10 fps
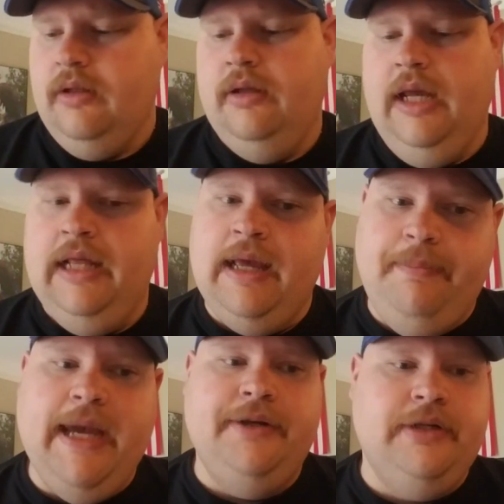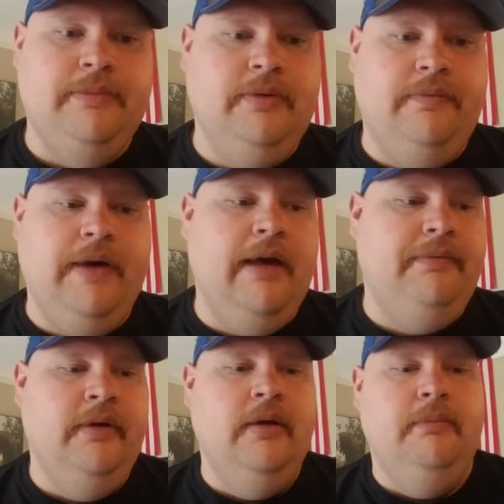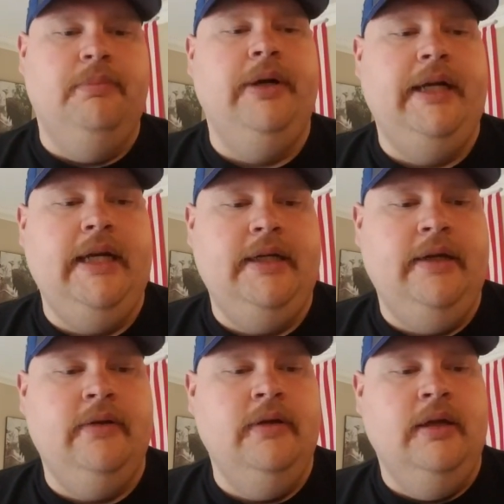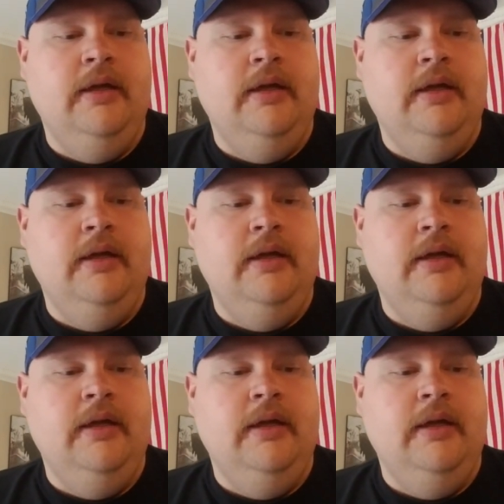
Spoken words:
and that package comes with 5. Pretty neat deal.